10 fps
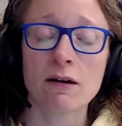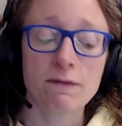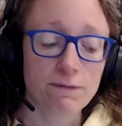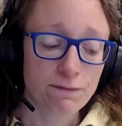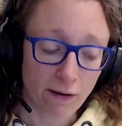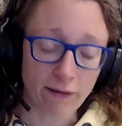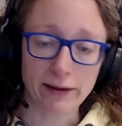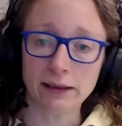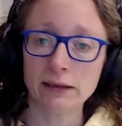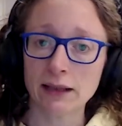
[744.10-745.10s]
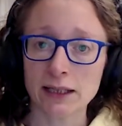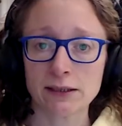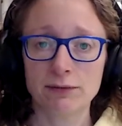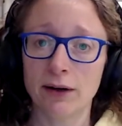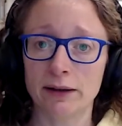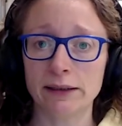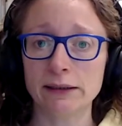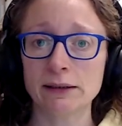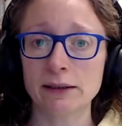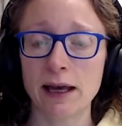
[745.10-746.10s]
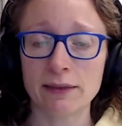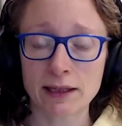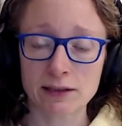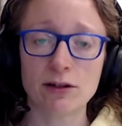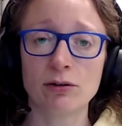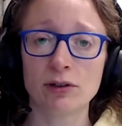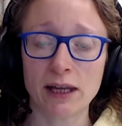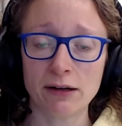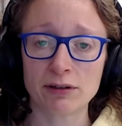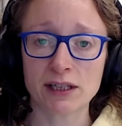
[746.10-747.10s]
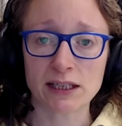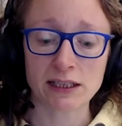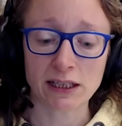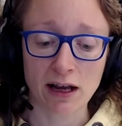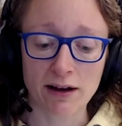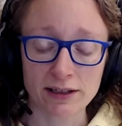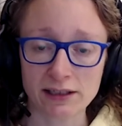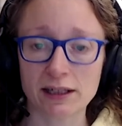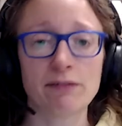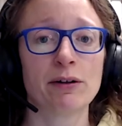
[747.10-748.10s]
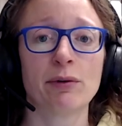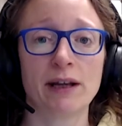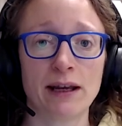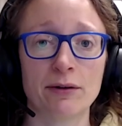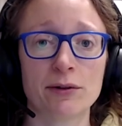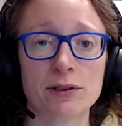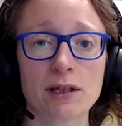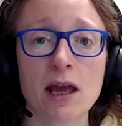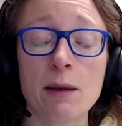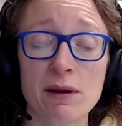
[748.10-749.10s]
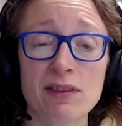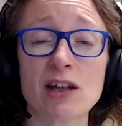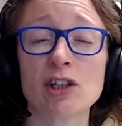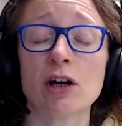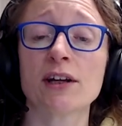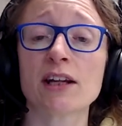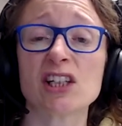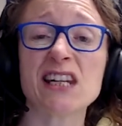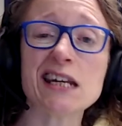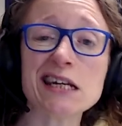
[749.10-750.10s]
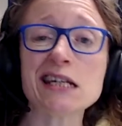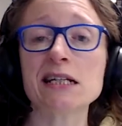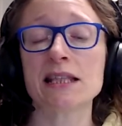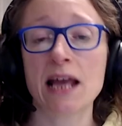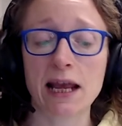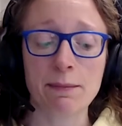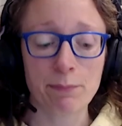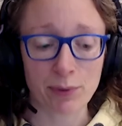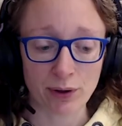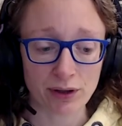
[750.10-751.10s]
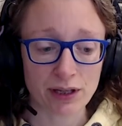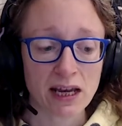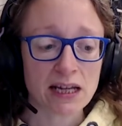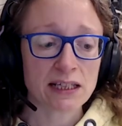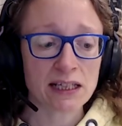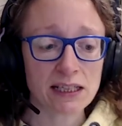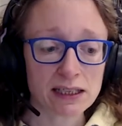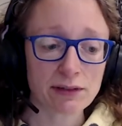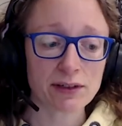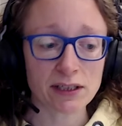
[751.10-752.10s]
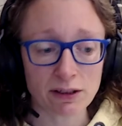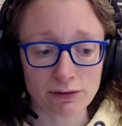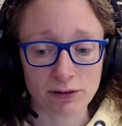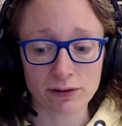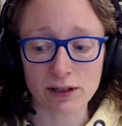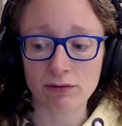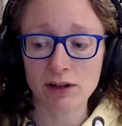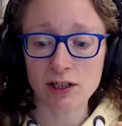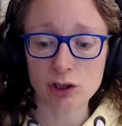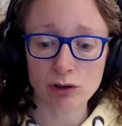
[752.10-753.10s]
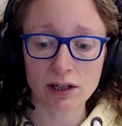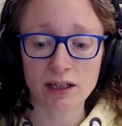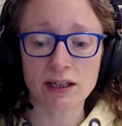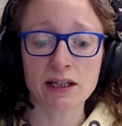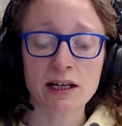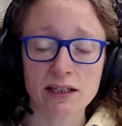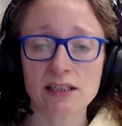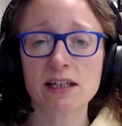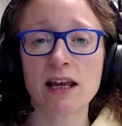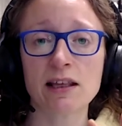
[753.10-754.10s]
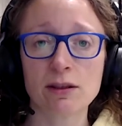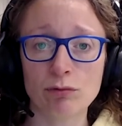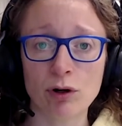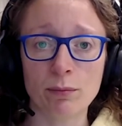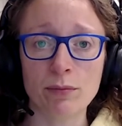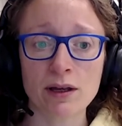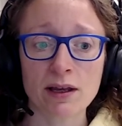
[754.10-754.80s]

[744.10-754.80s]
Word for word: Fine, that's fine, and that's no longer irritating us and everyone else. But if that child actually needed that input, needed something different, they're really struggling to stay in the room